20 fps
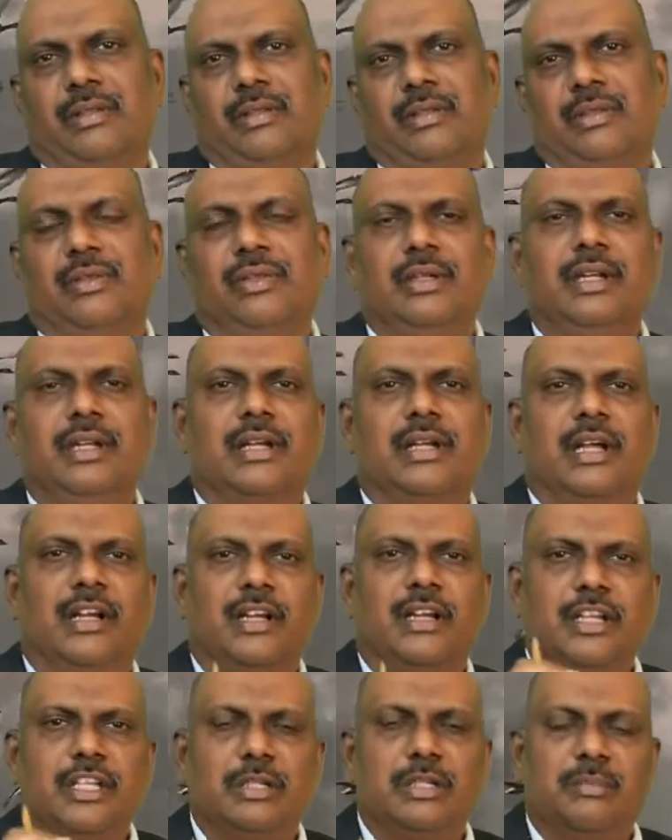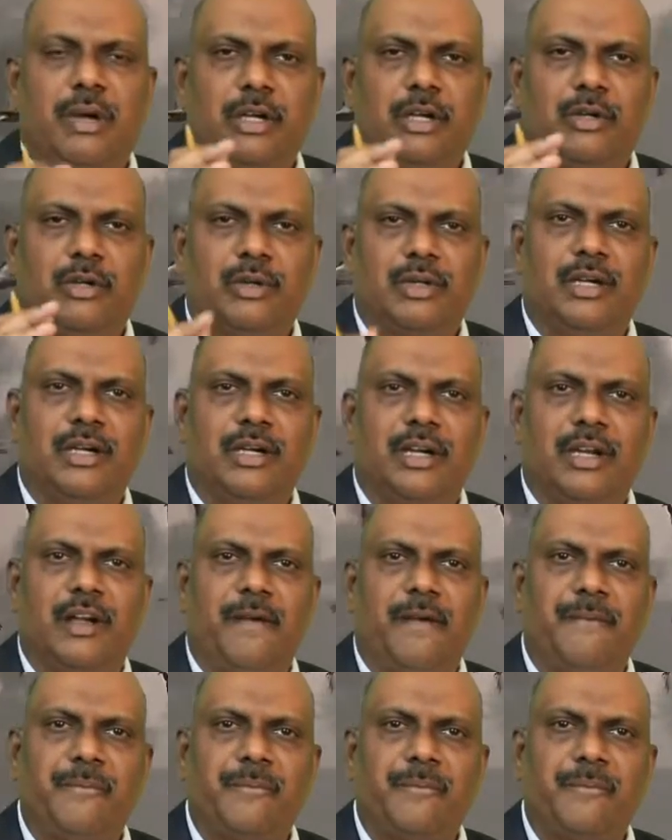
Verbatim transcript: so that it can reach mitochondria.